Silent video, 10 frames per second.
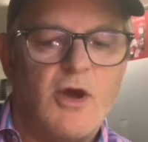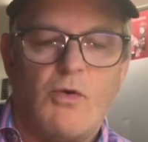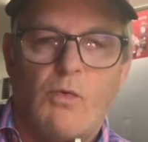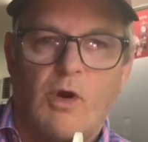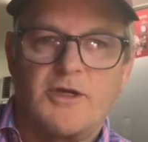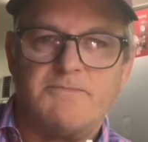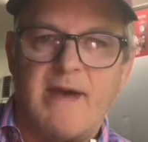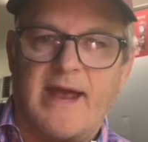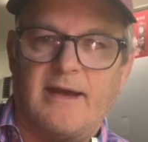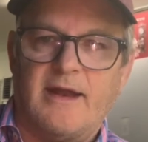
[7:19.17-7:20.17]
Works
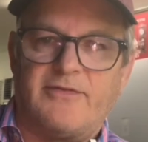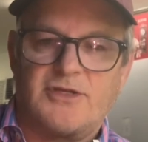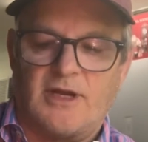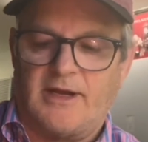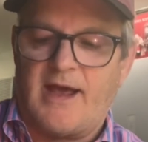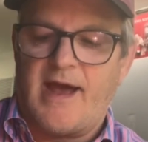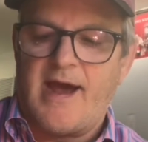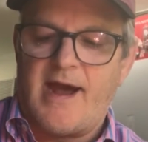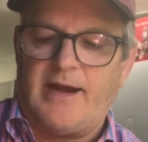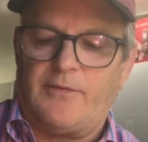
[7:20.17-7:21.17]
magnificently. I
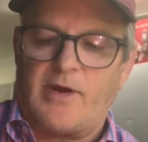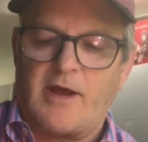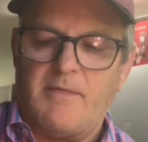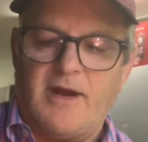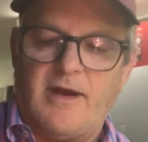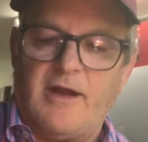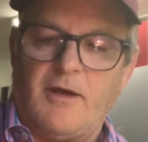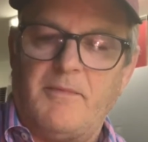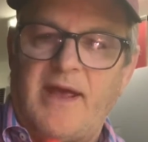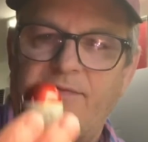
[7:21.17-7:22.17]
highly recommend it. It
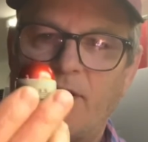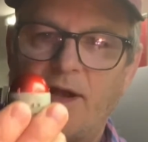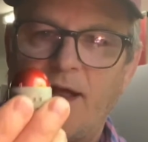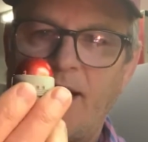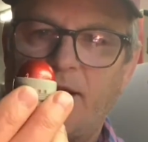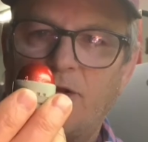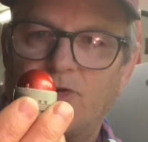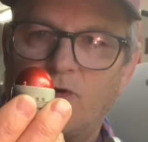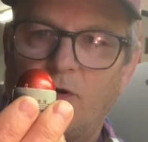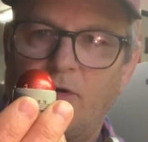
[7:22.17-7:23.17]
helped me have a lot of
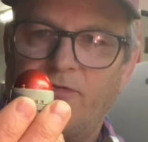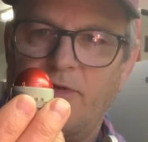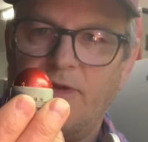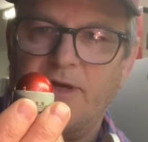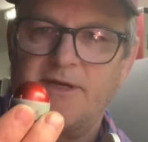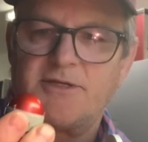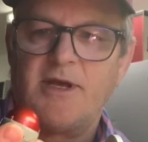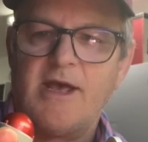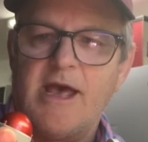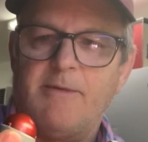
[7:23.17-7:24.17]
control for this,
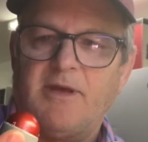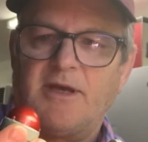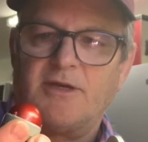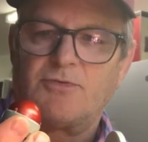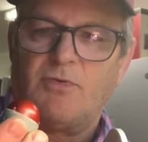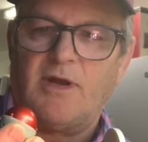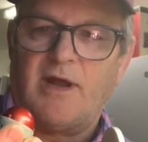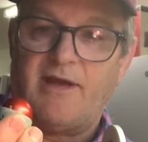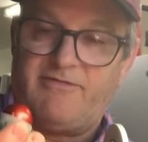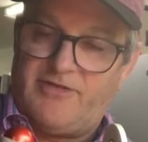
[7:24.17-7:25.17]
because when
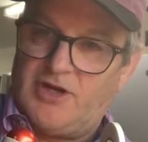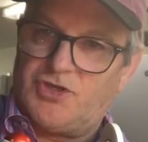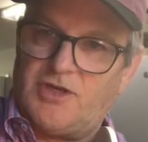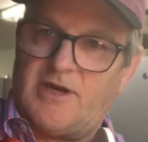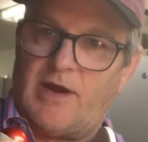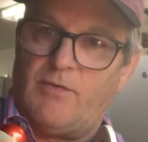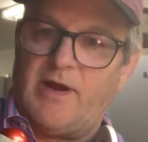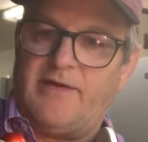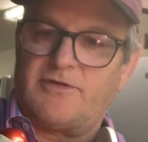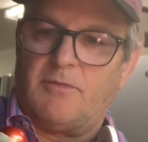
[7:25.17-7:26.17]
I finish it, I
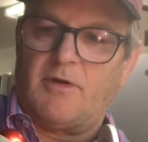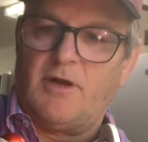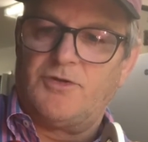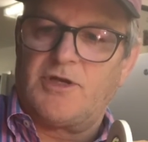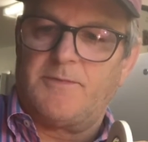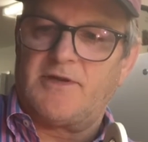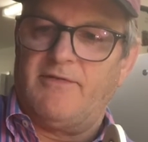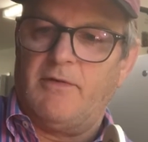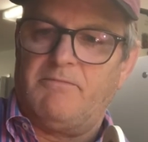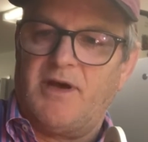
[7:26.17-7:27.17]
want to have some close-ups
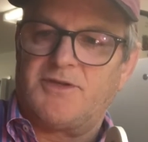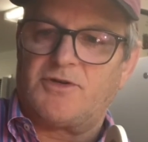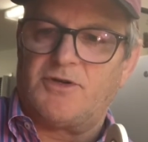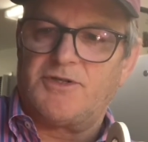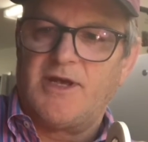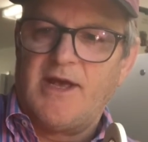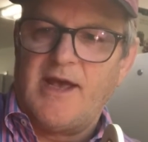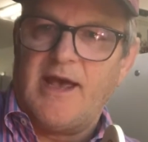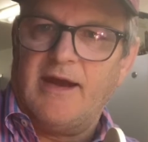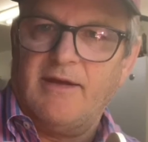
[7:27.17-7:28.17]
of the buzzards.
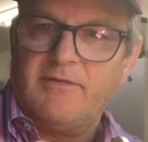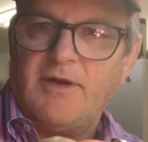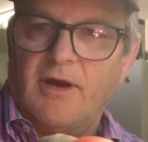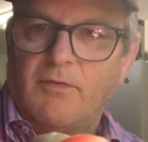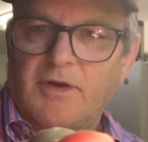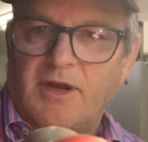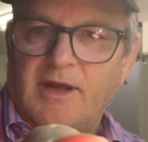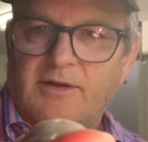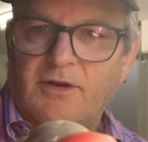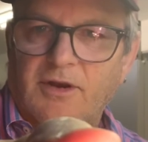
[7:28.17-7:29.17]
And you know, when you
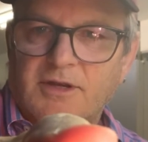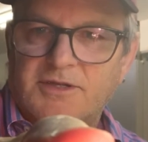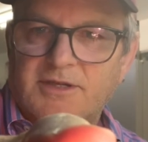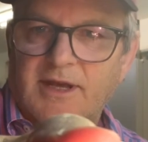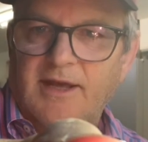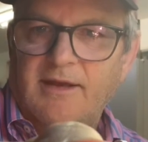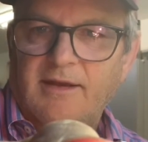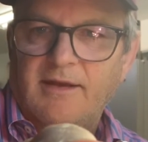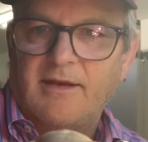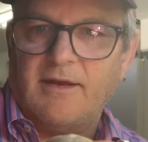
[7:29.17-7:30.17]
get there, you can see,
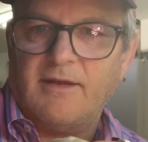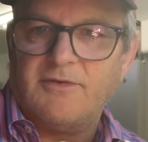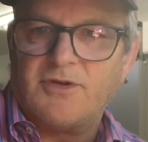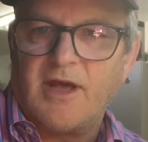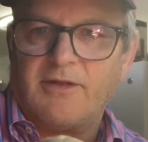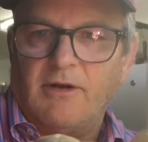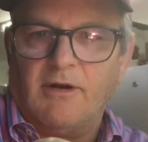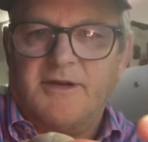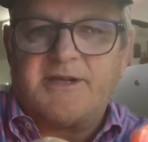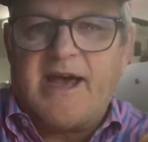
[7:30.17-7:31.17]
you know, that you got the
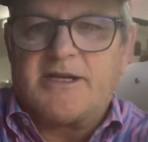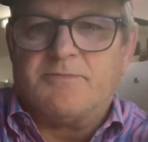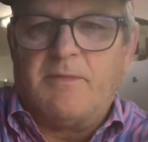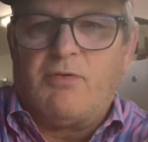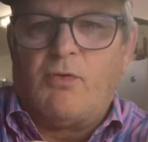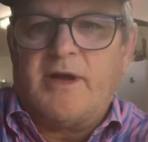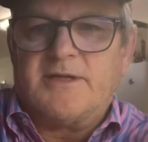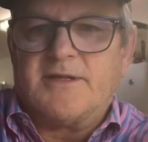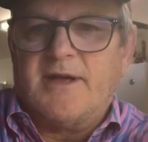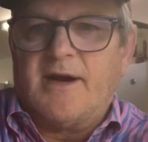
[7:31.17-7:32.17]
little attachment
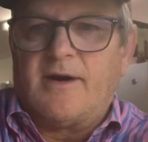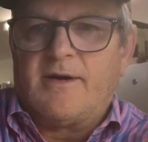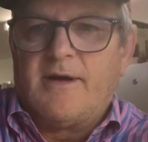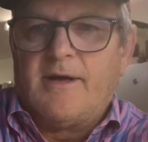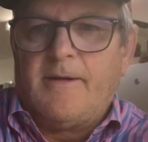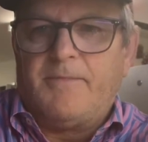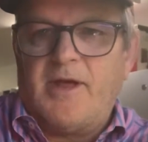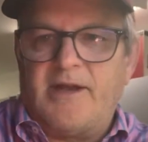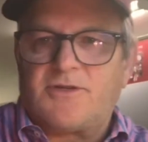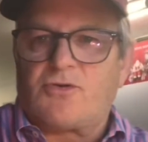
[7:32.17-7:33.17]
points there.
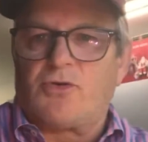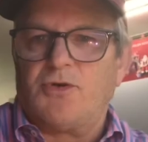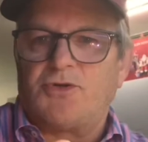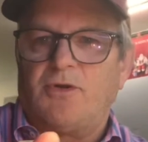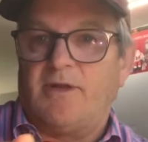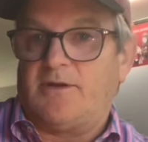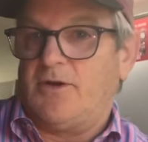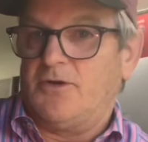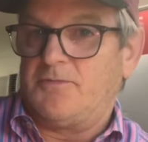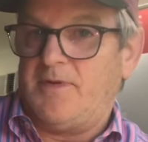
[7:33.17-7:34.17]
That's crucial that
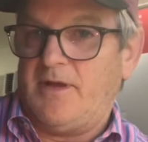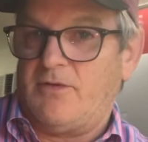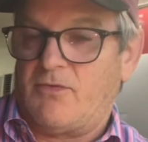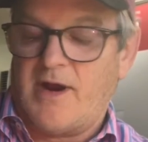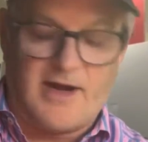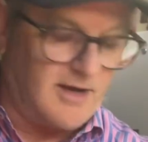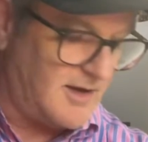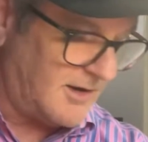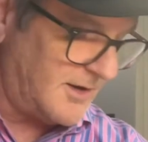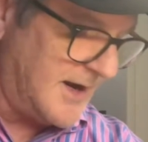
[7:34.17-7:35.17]
those be the right
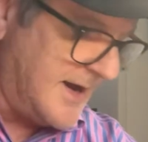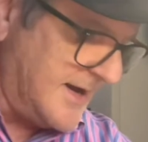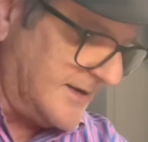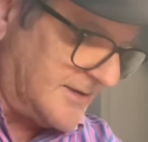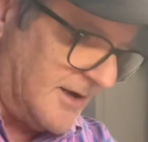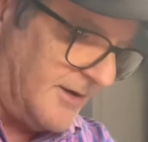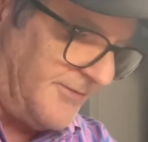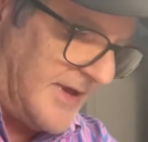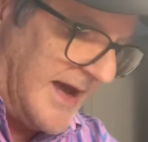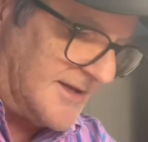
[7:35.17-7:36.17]
color. So
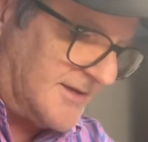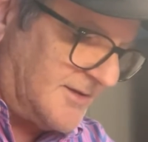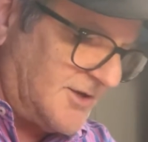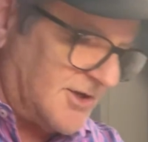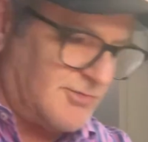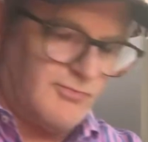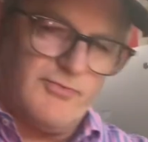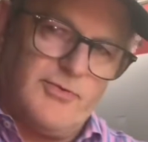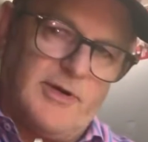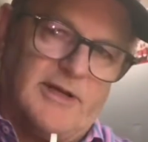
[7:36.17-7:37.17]
that's just
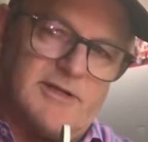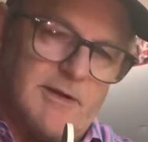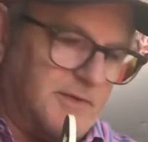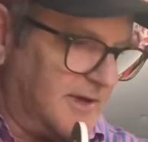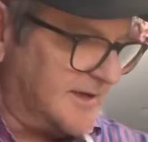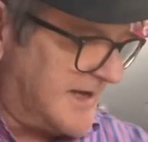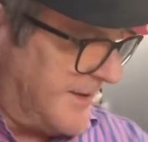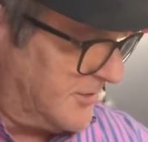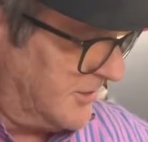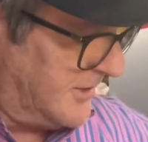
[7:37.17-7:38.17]
really something that's
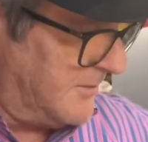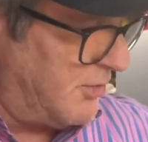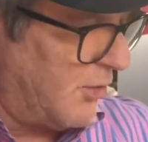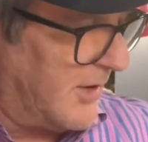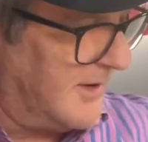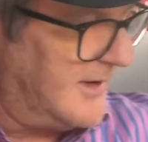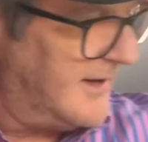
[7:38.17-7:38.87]
absolutely important.